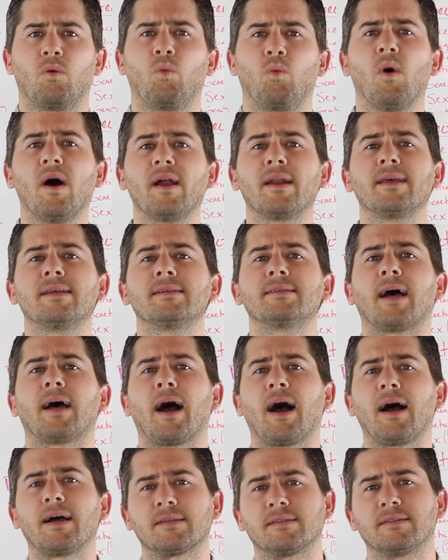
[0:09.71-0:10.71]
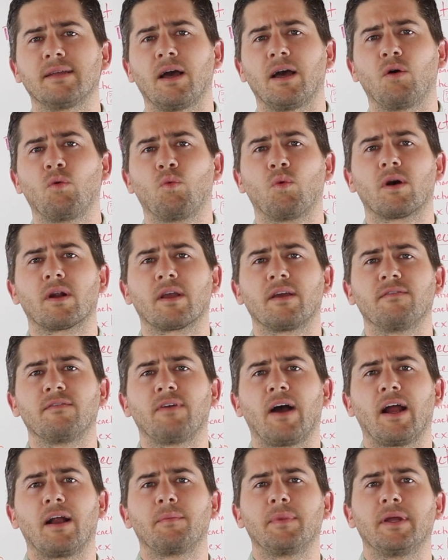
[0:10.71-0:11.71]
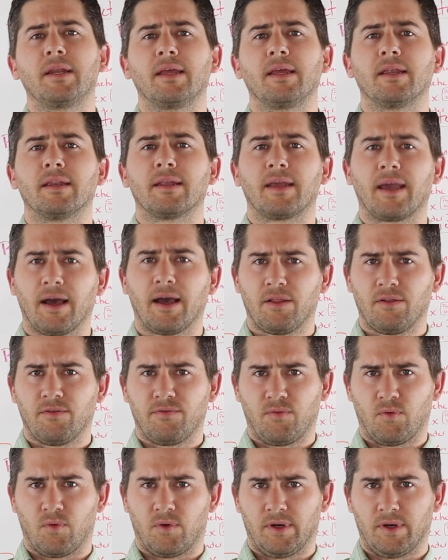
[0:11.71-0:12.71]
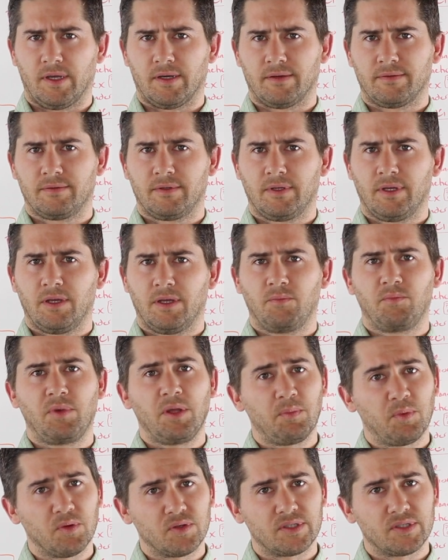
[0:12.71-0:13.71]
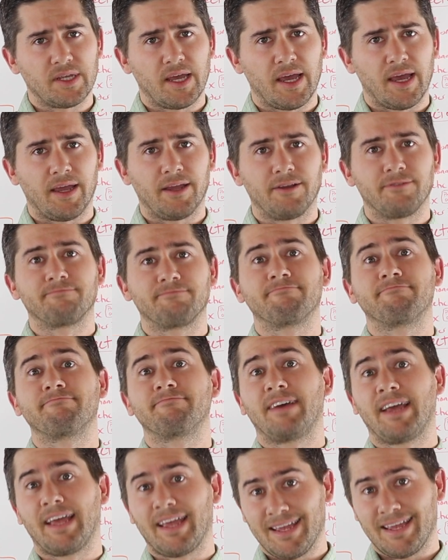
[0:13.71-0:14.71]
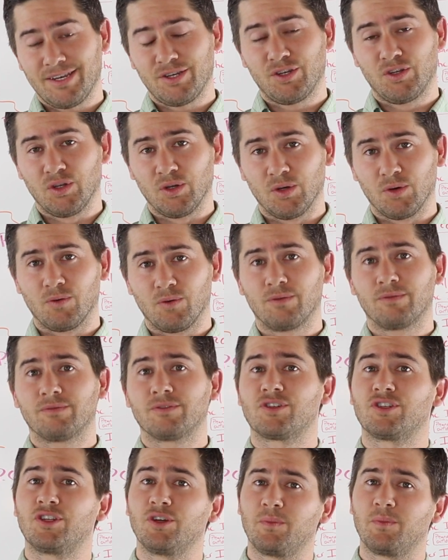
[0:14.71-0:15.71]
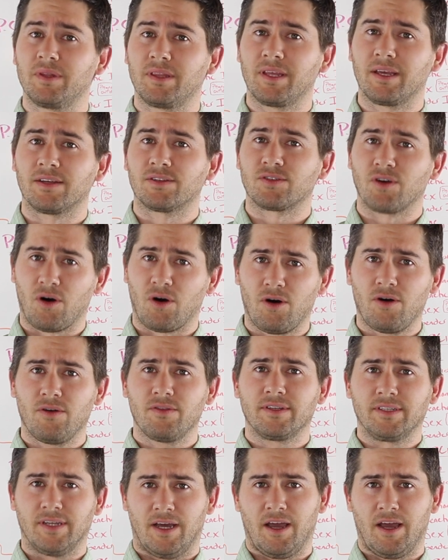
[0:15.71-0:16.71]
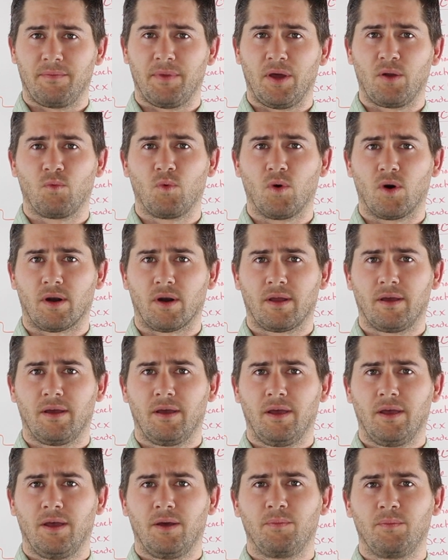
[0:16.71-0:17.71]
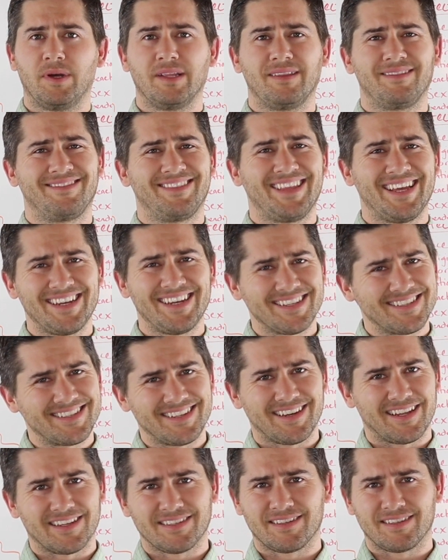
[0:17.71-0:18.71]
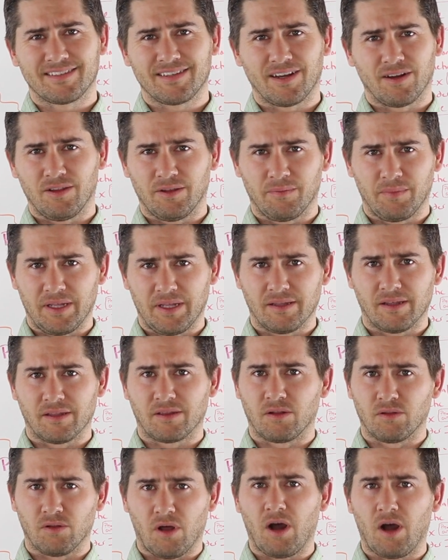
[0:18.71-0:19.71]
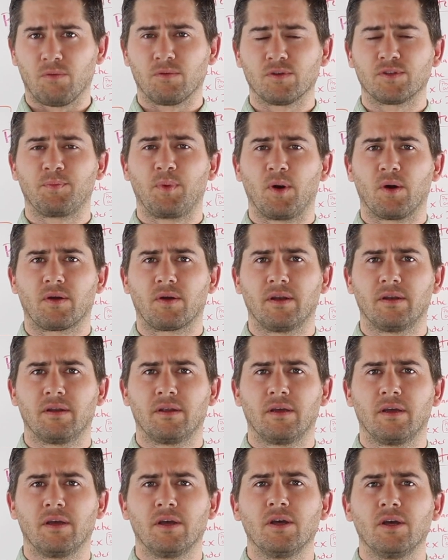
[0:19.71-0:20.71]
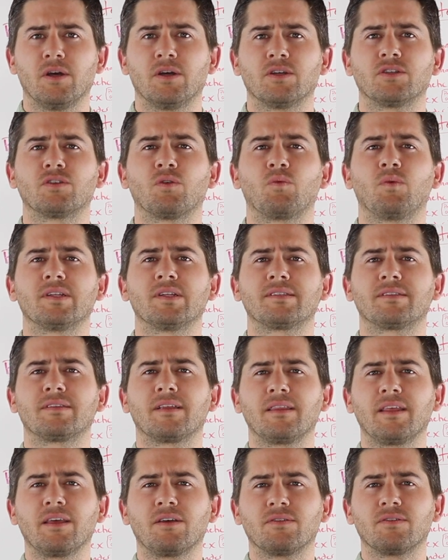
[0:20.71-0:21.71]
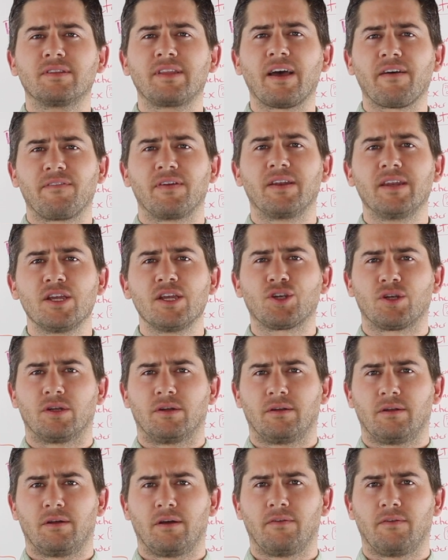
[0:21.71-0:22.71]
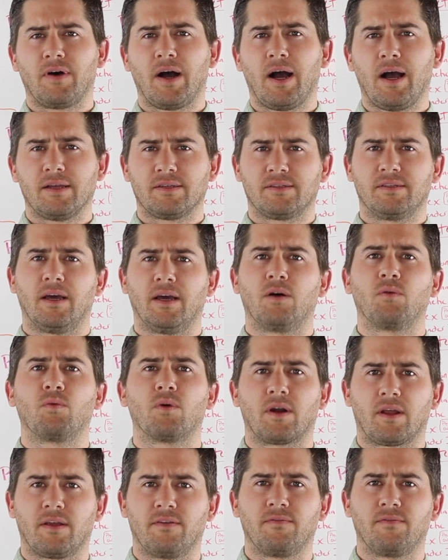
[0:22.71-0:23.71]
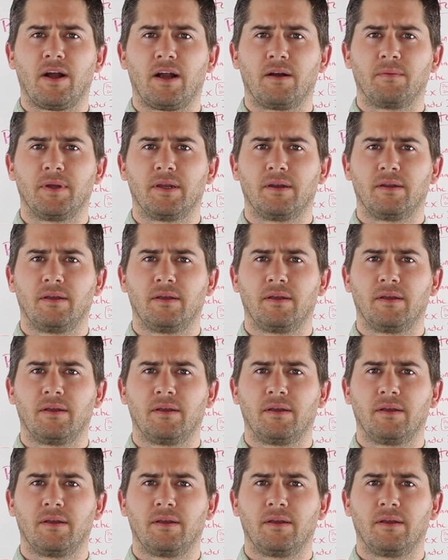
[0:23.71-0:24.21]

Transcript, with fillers: What is a hostile work environment in California? People say and do stupid things all the time at work, but that doesn't necessarily mean that the law was broken. So, what's the legal definition of a hostile work environment?